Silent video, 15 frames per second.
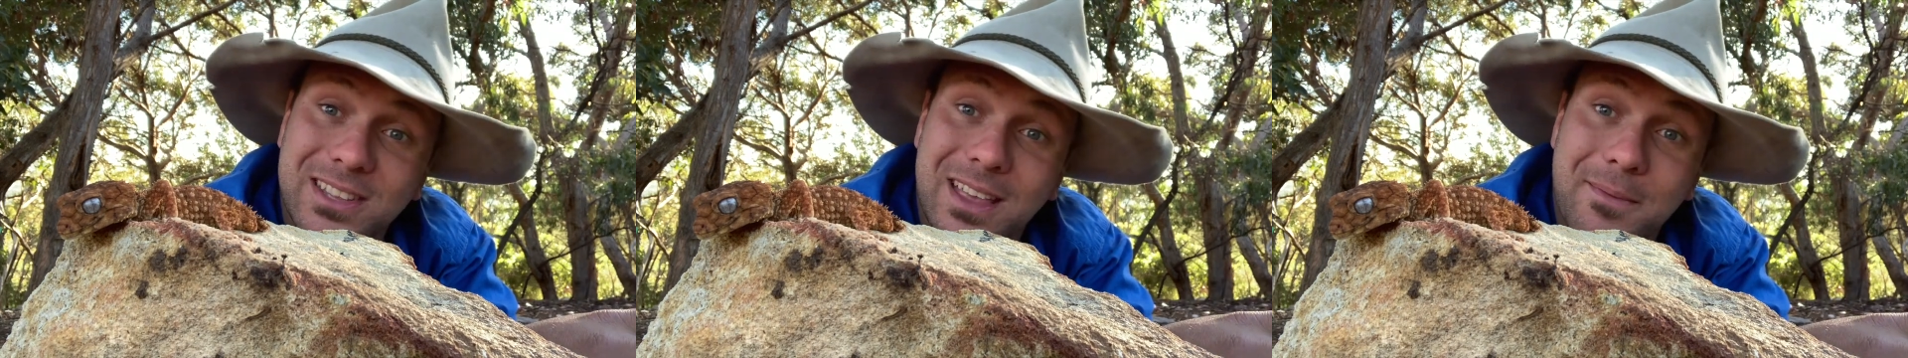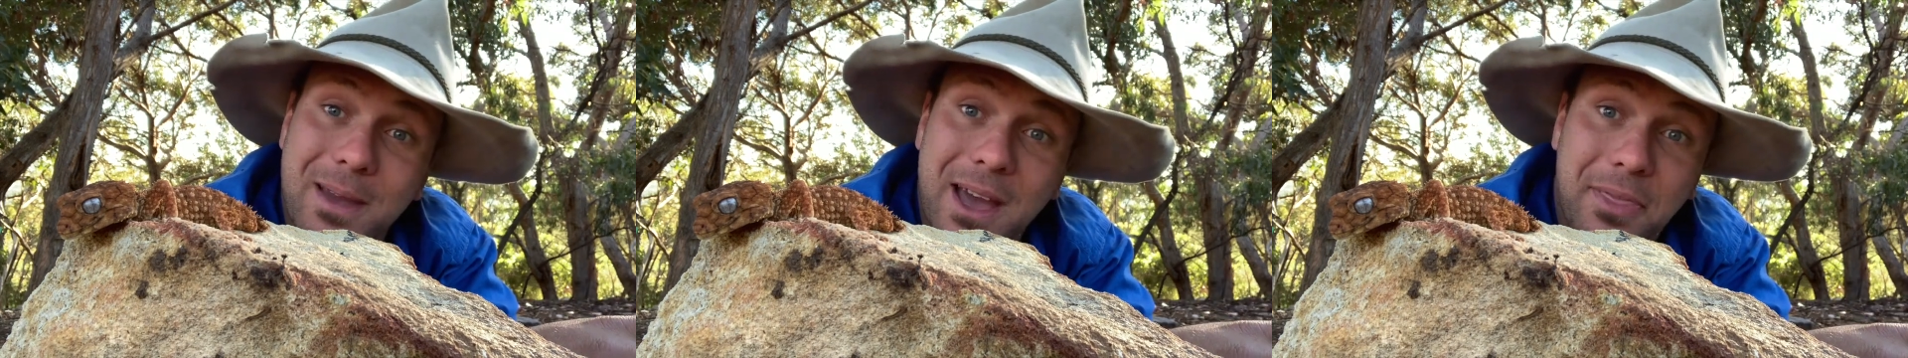
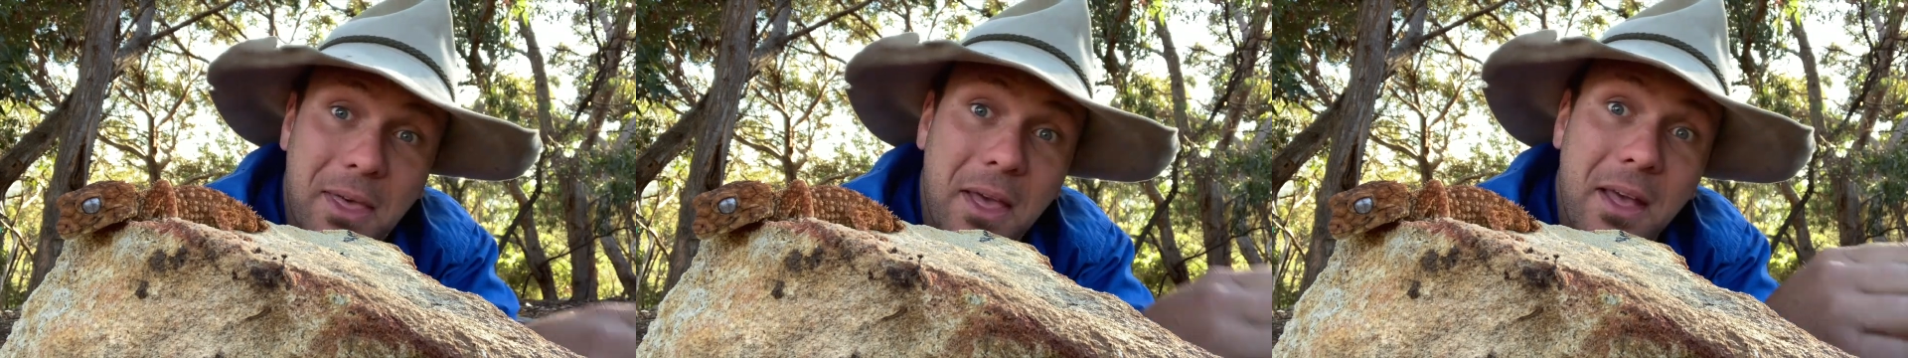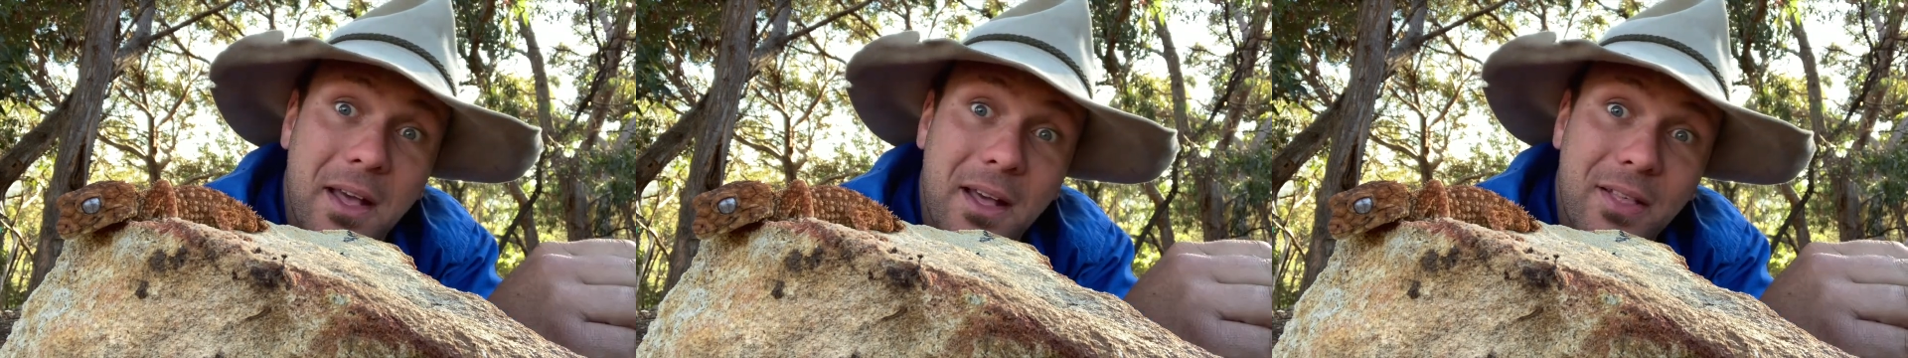their mouth,
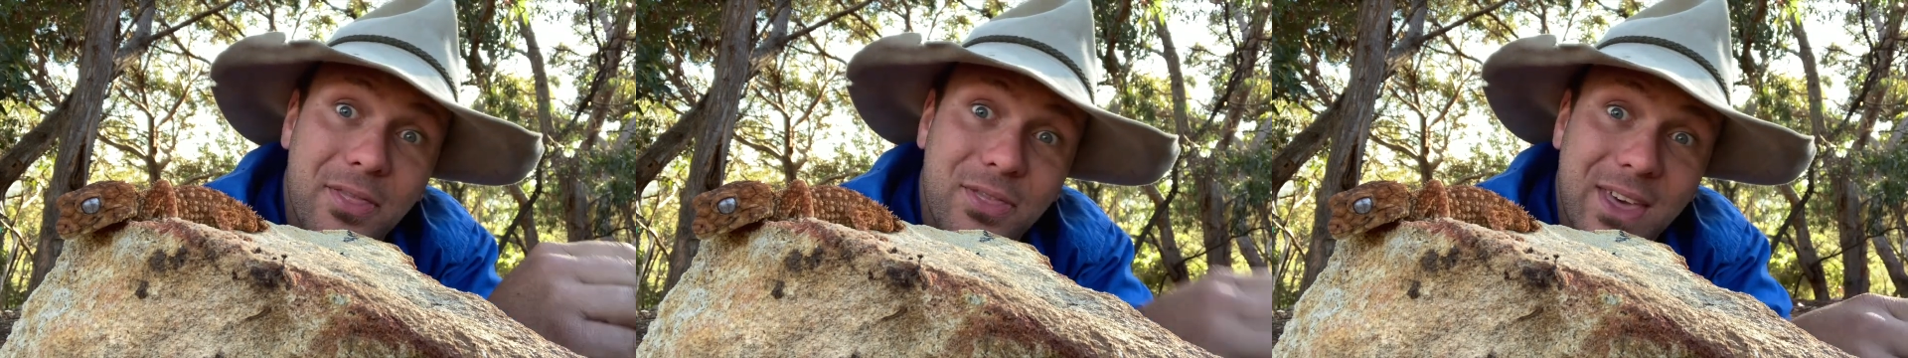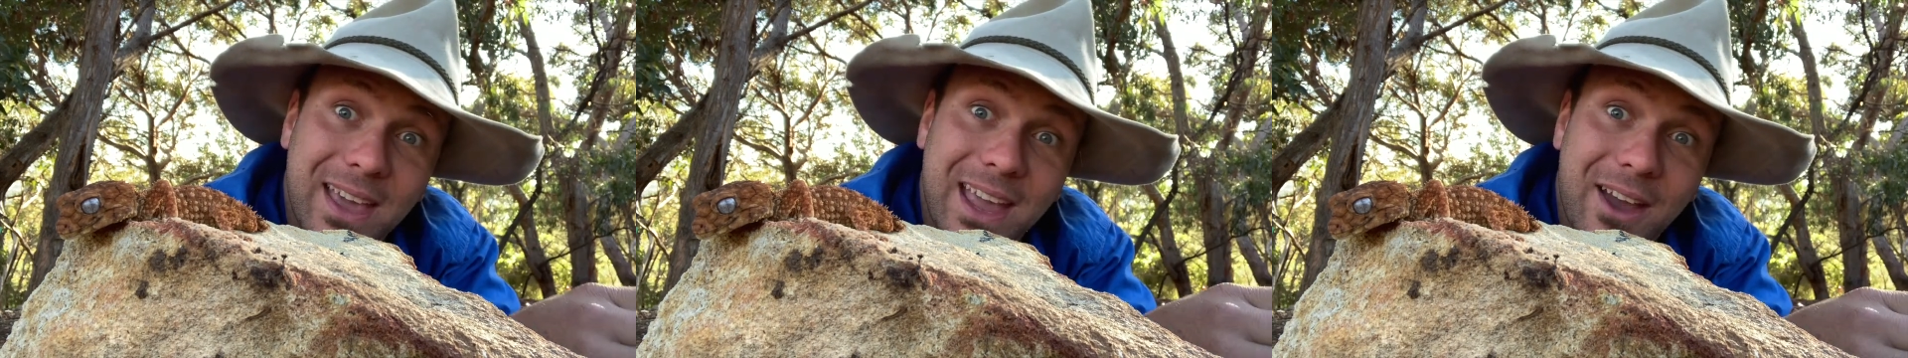
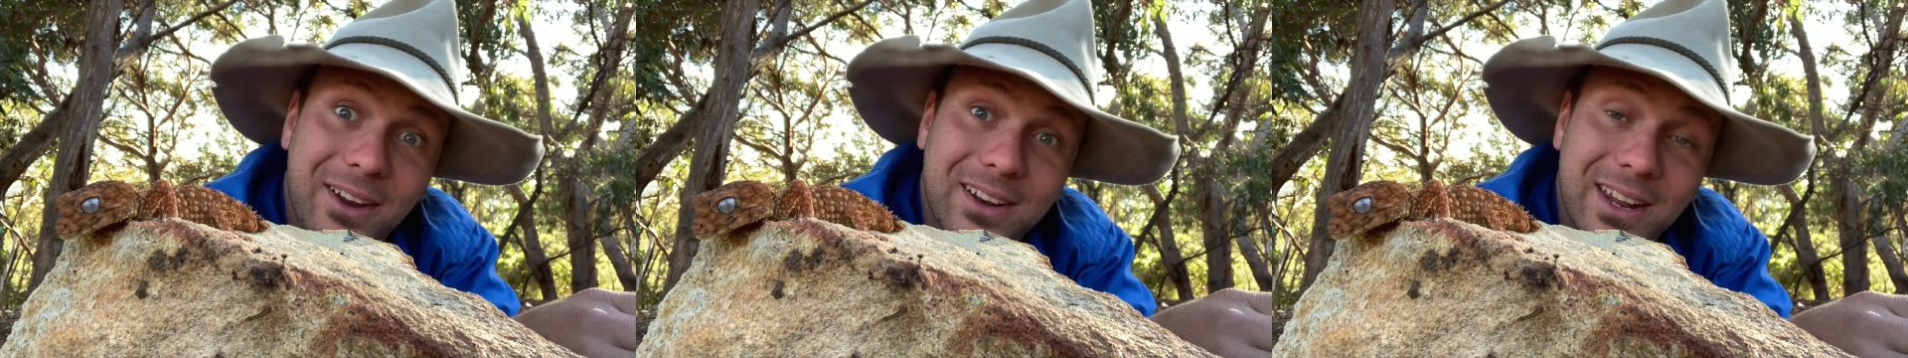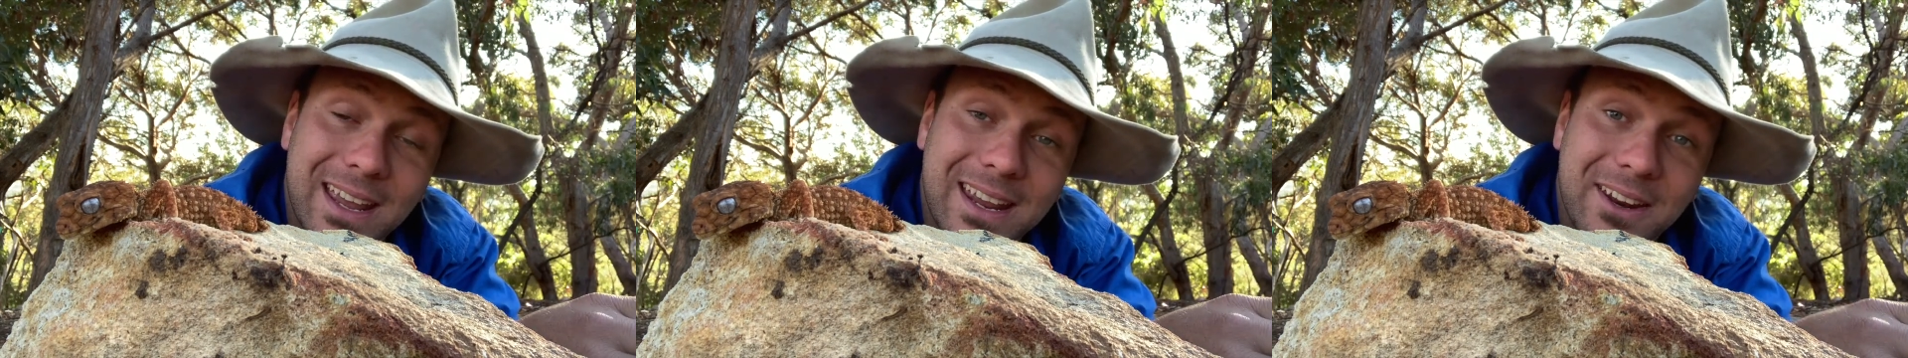they're going
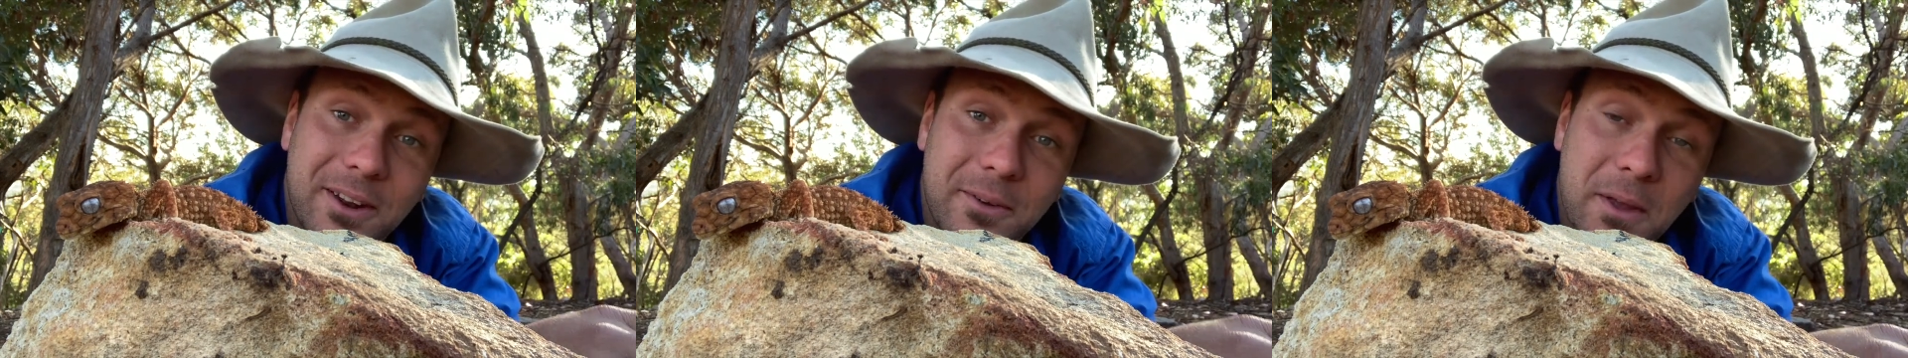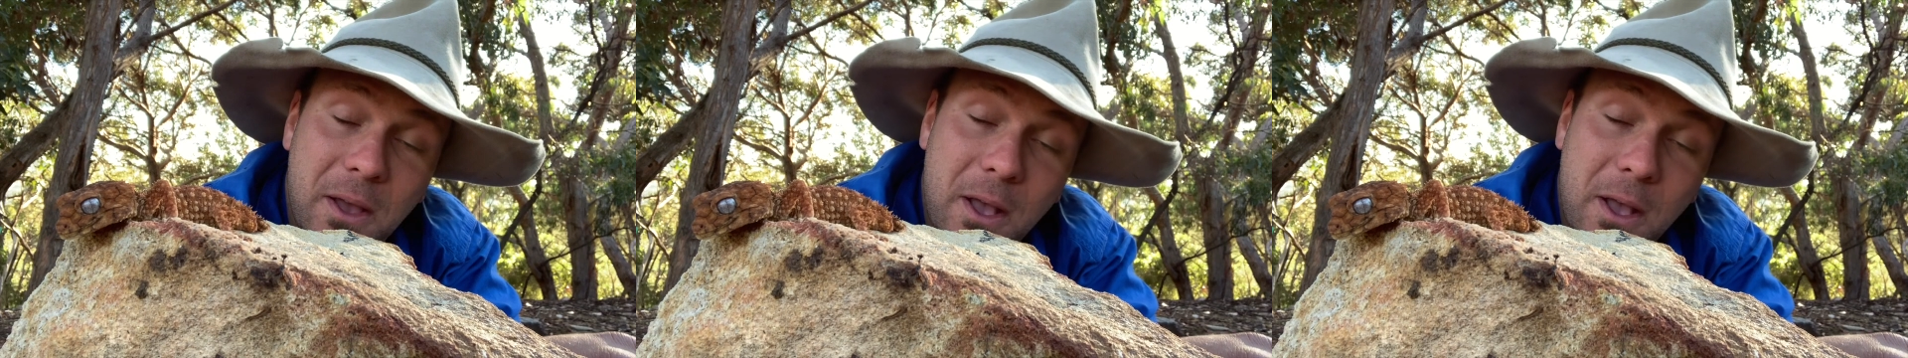to eat it.